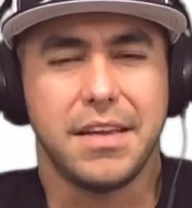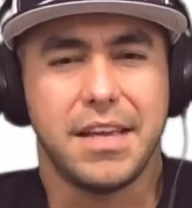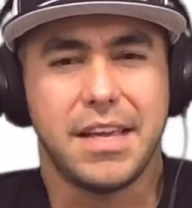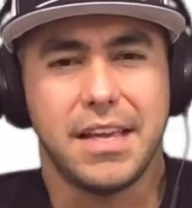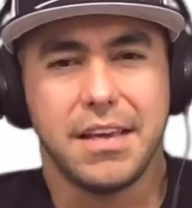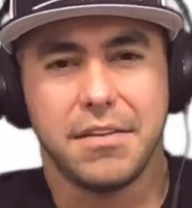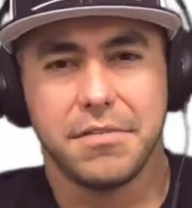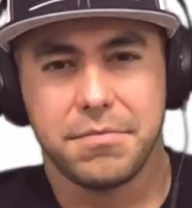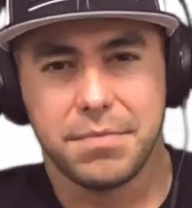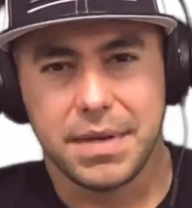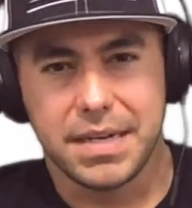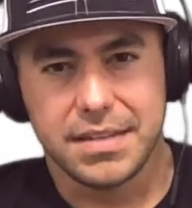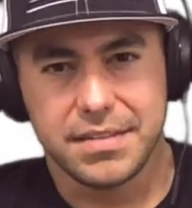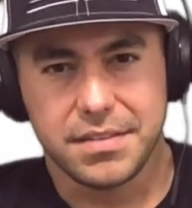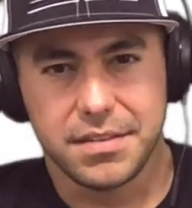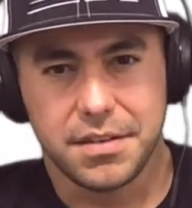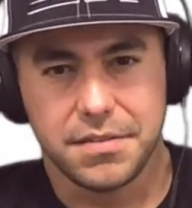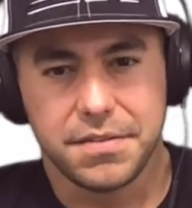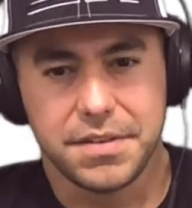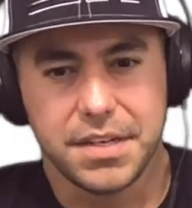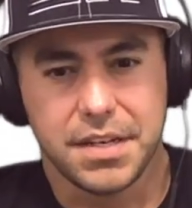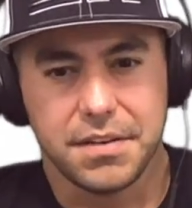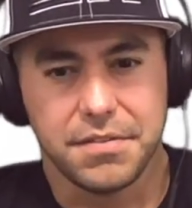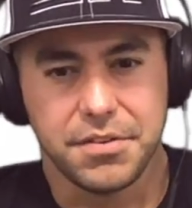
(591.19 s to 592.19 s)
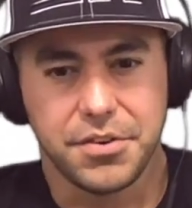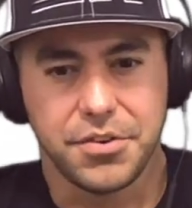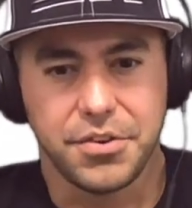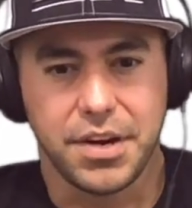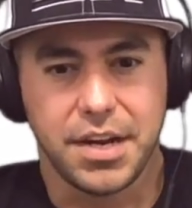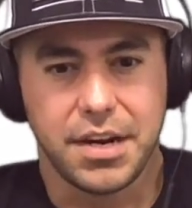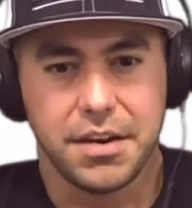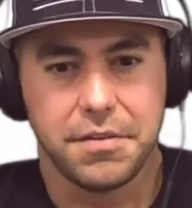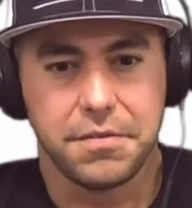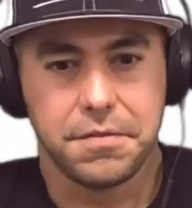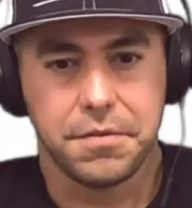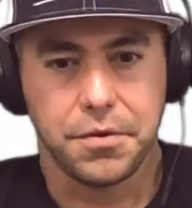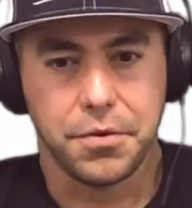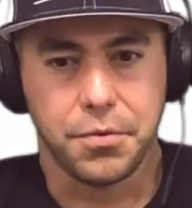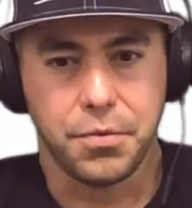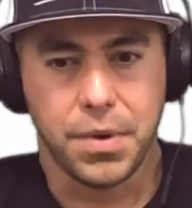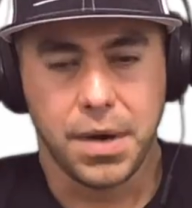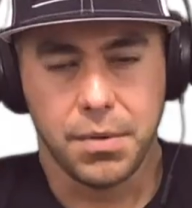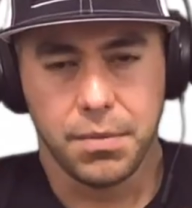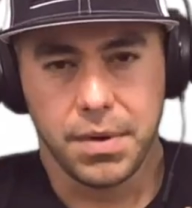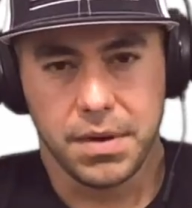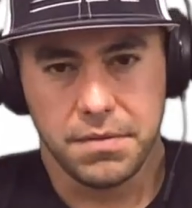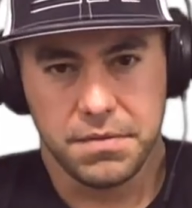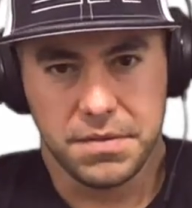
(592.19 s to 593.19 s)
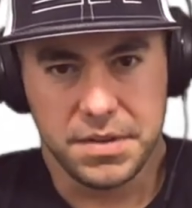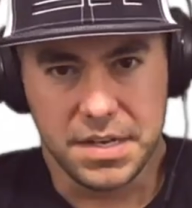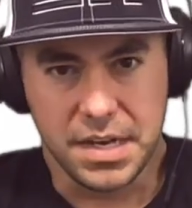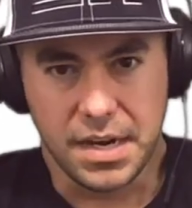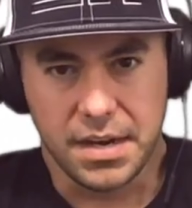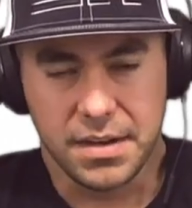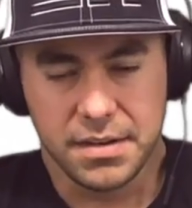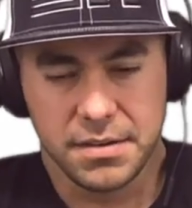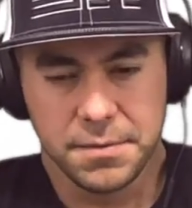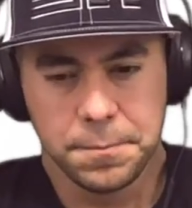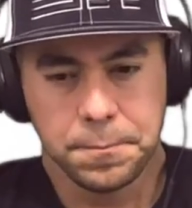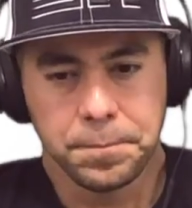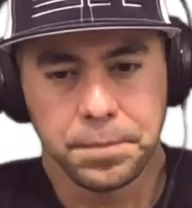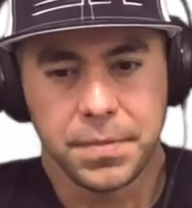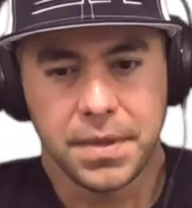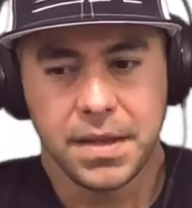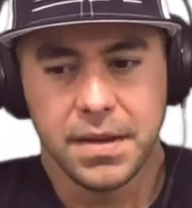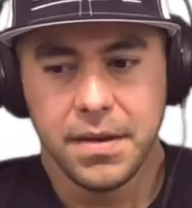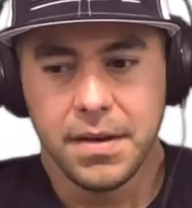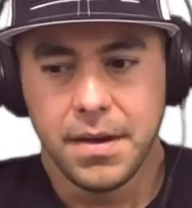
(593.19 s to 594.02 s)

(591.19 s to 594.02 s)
give myself enough credit for what we've done,